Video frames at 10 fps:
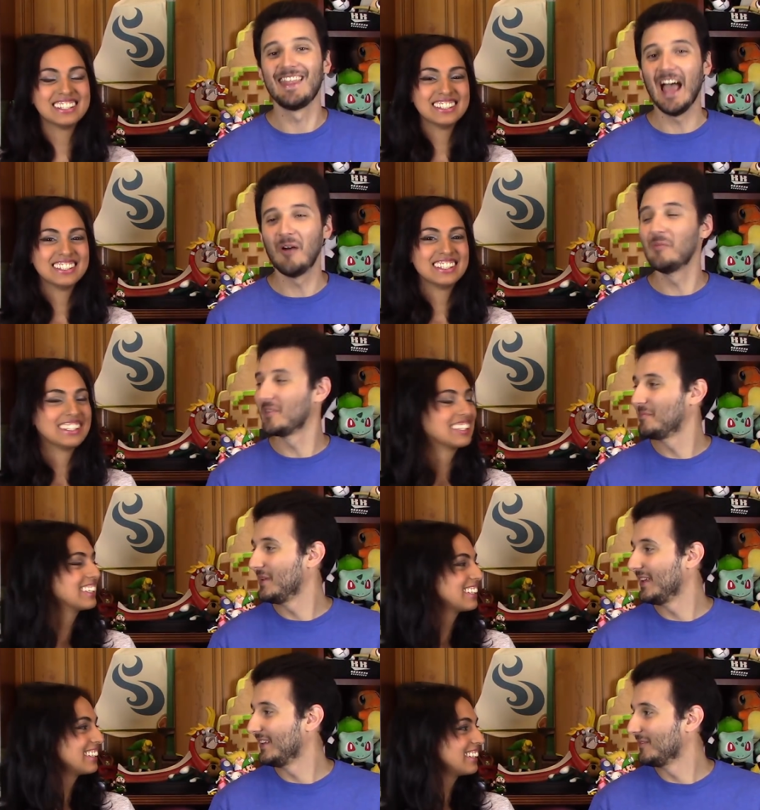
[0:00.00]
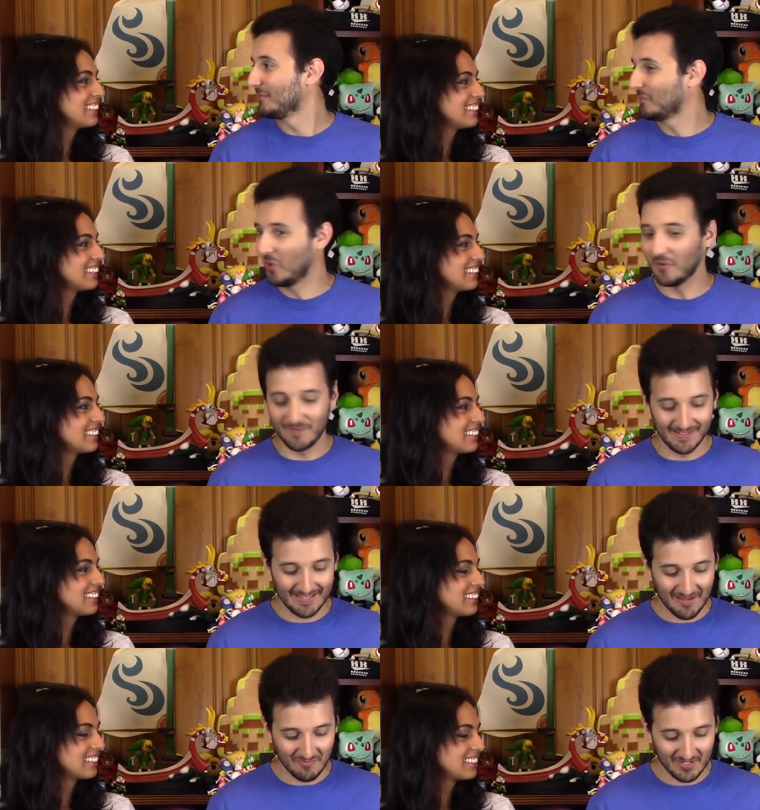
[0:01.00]
Speaker 1: That would have been Perfect.
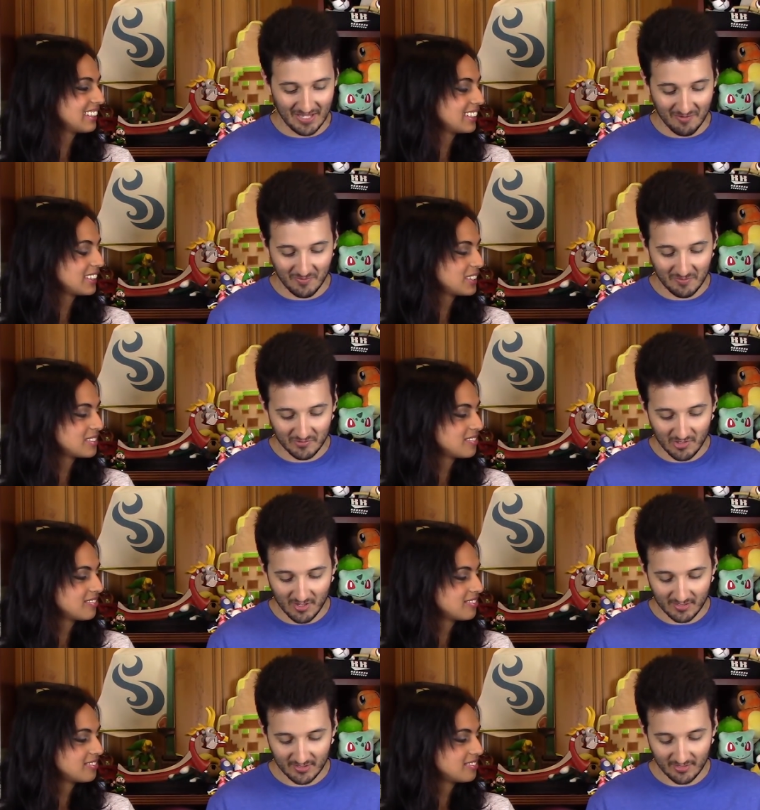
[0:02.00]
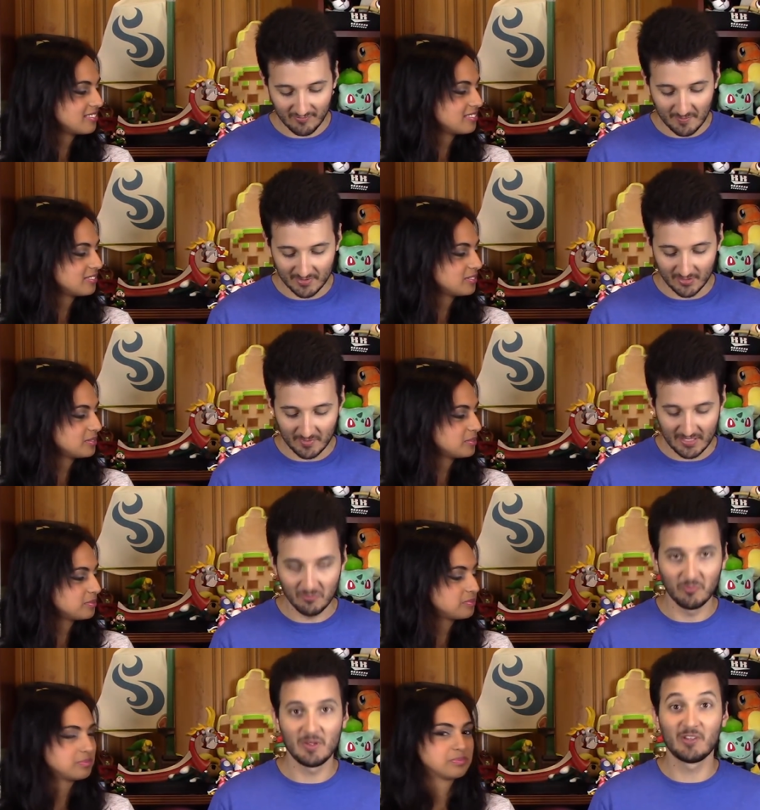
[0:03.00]
And we and we were talking to the reps a little bit.
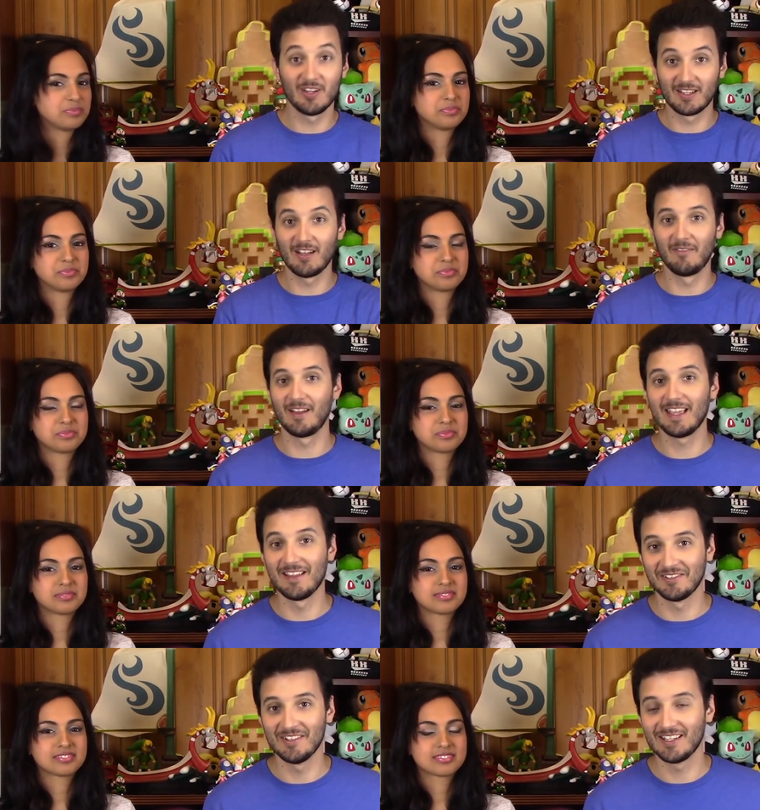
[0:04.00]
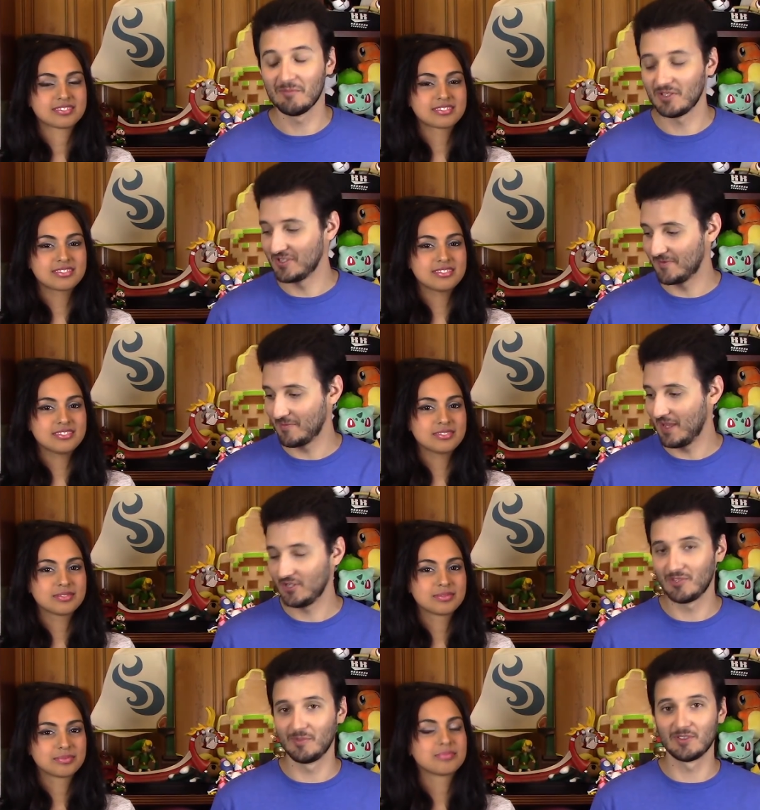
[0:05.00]
They, we could, uh, uh, again couldn't get much
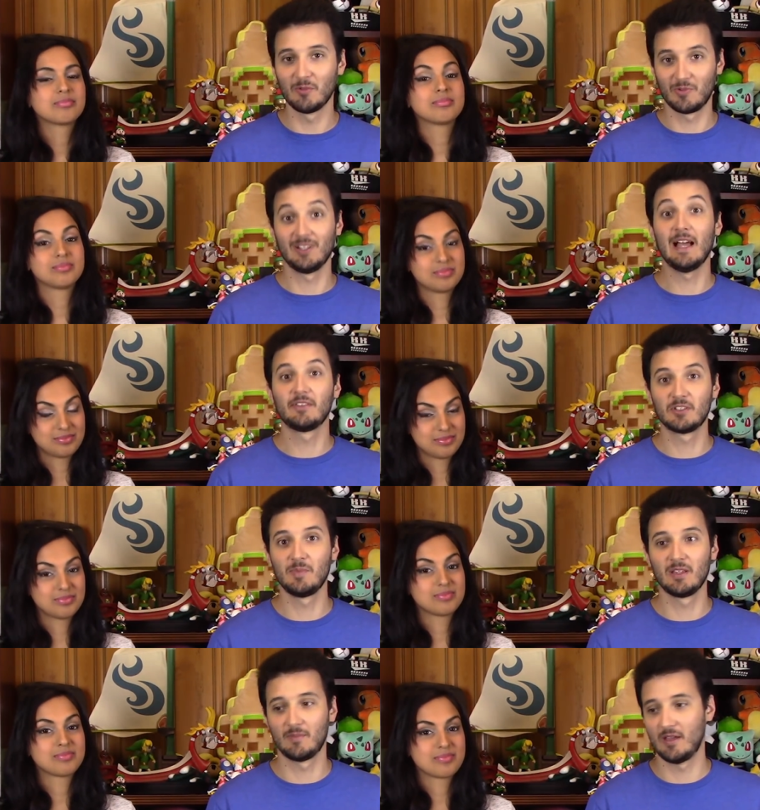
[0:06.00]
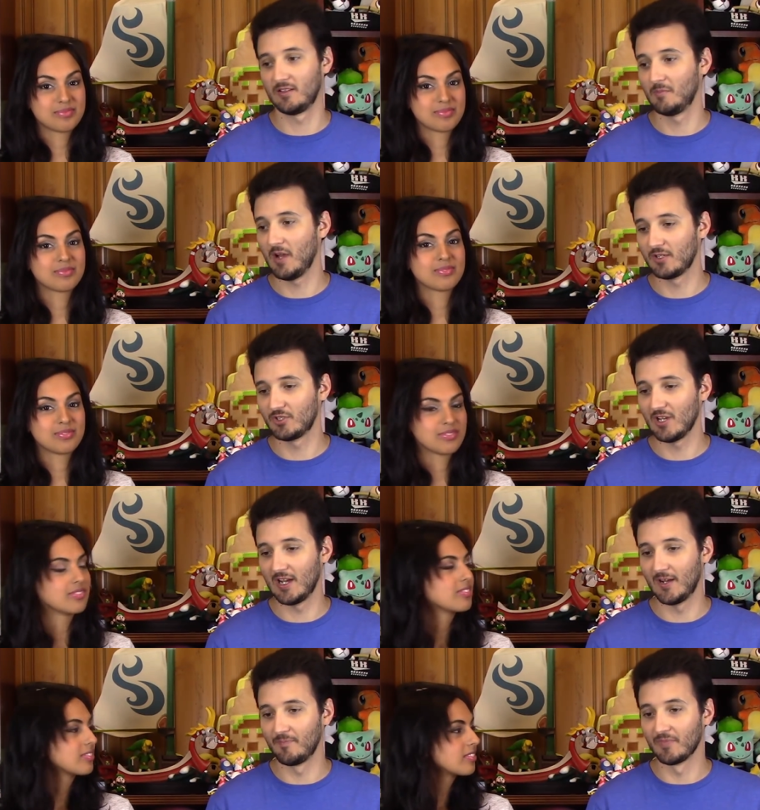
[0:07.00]
information because they weren't allowed to speak about as much.
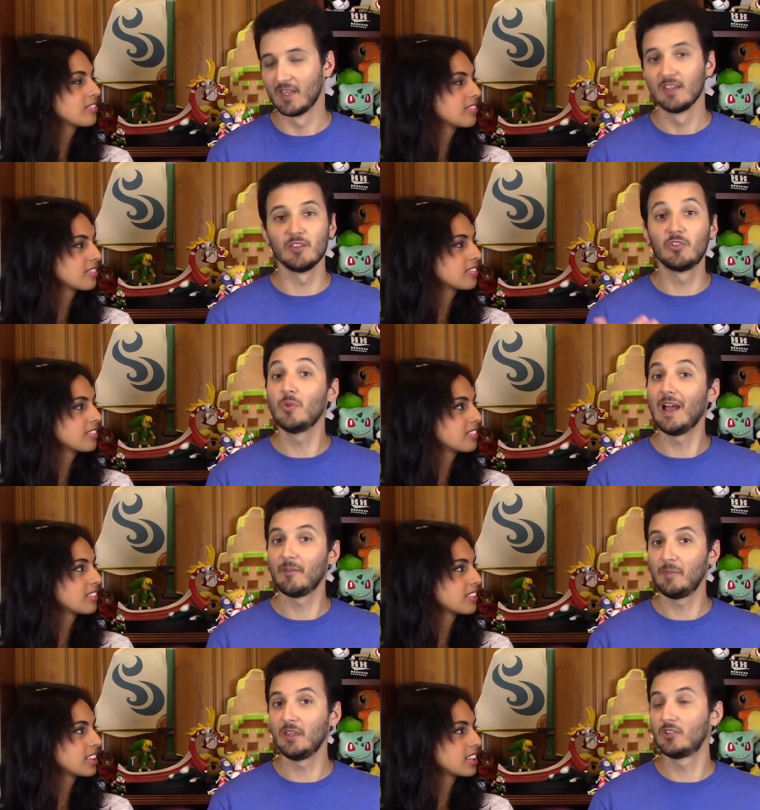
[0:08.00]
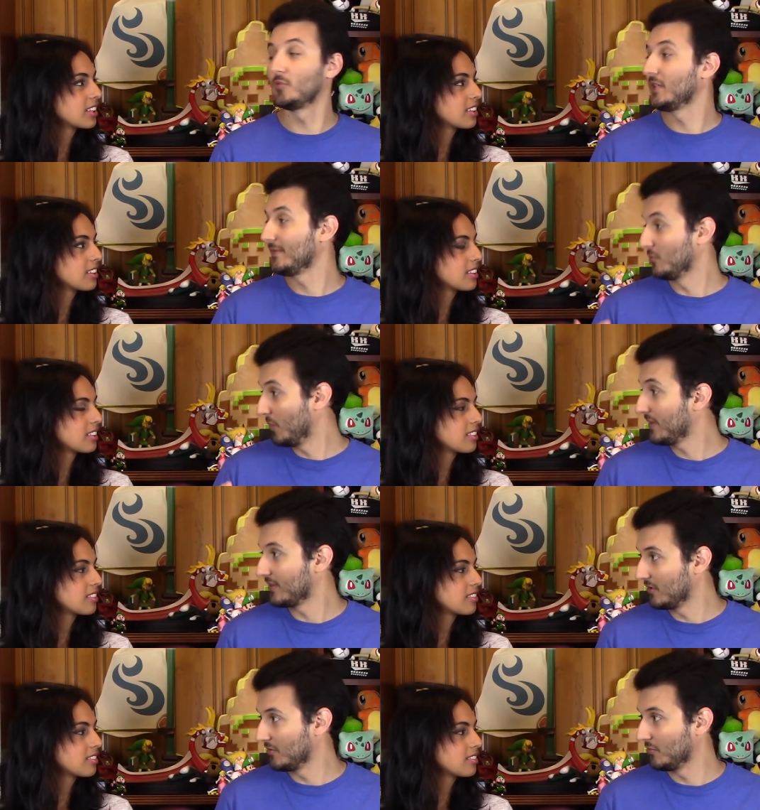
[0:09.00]
Um, you do have Pikachu and Eevee with
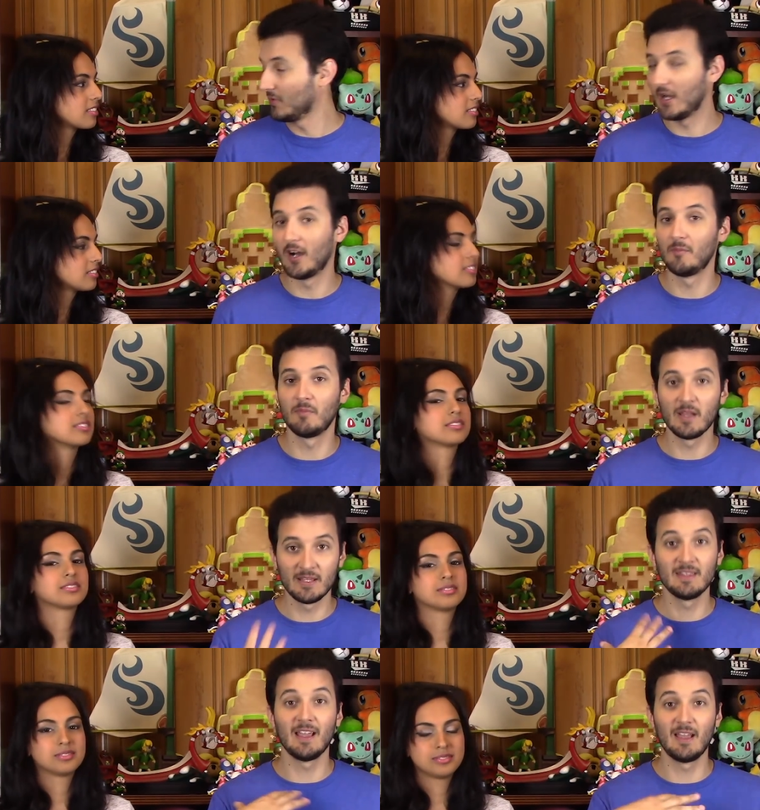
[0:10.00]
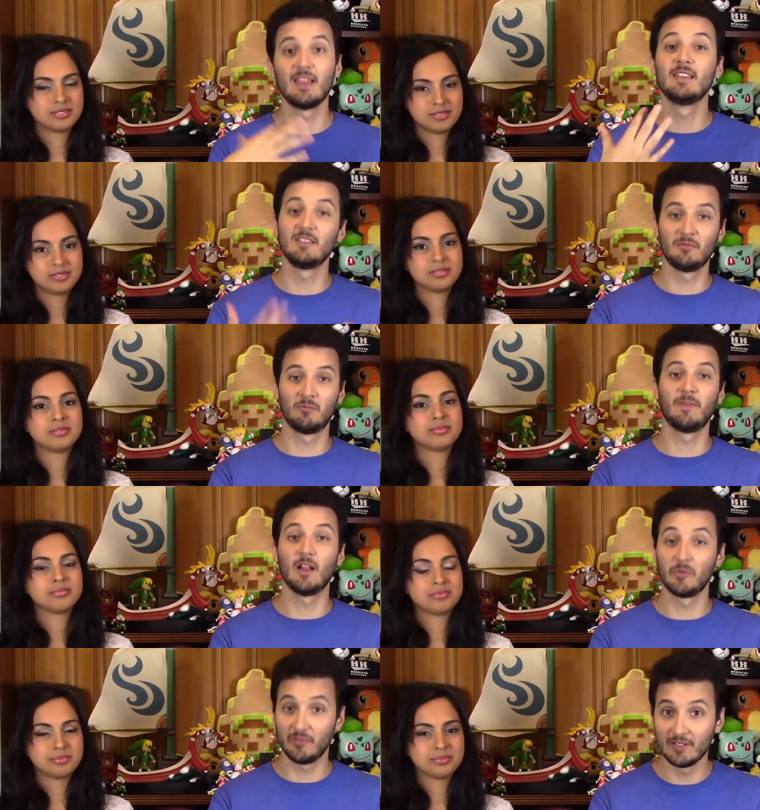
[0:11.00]
you, um, and in
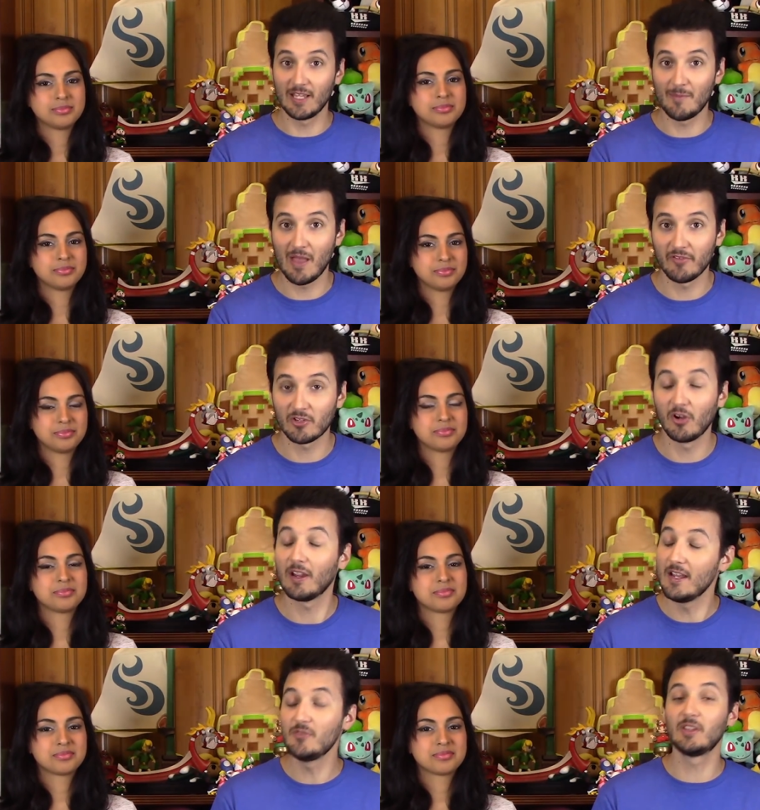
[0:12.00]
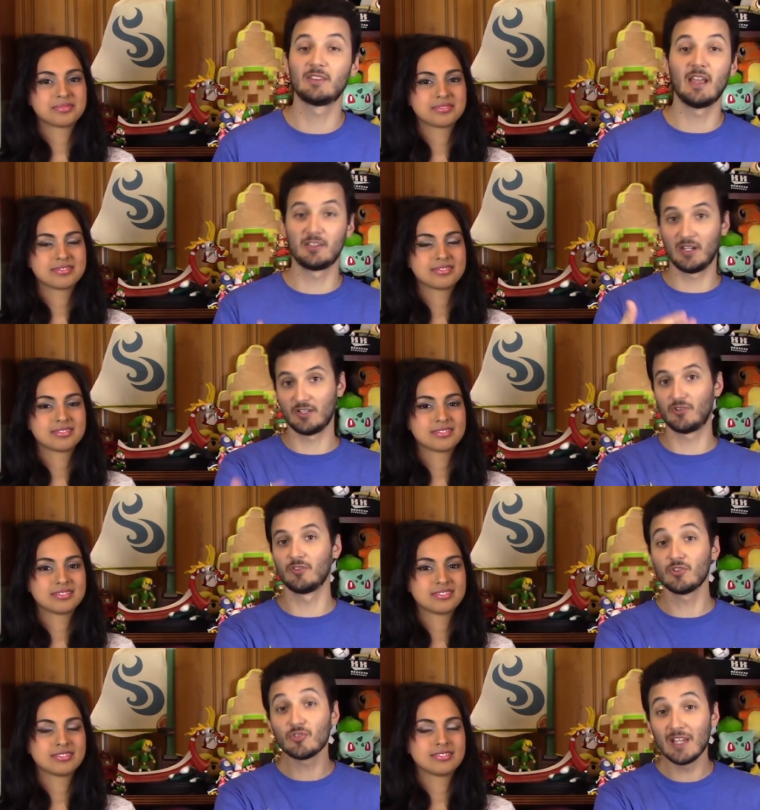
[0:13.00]
following your in-game avatar, and you get, as you guys saw
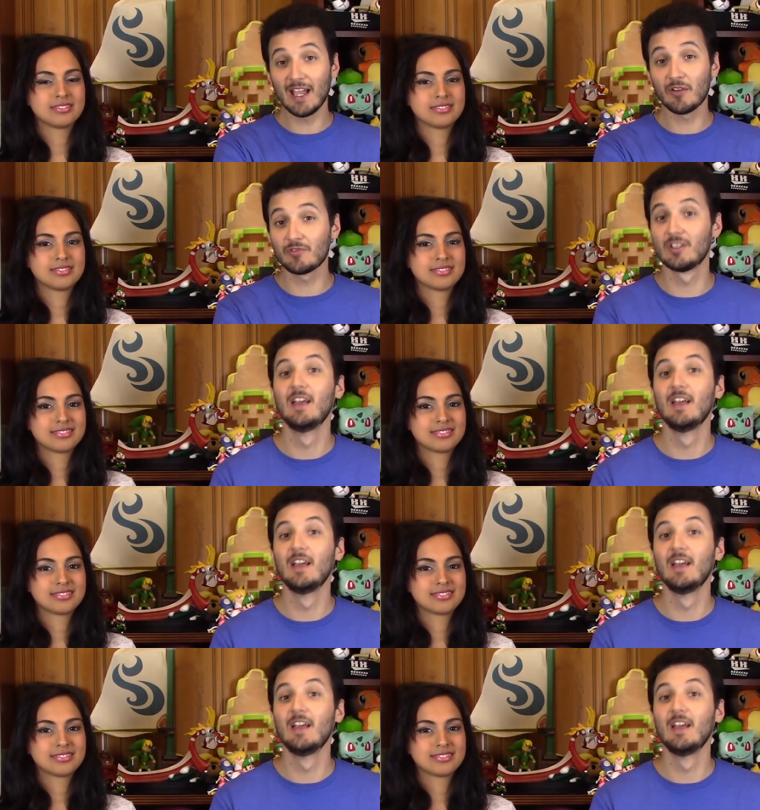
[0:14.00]
in the treehouse,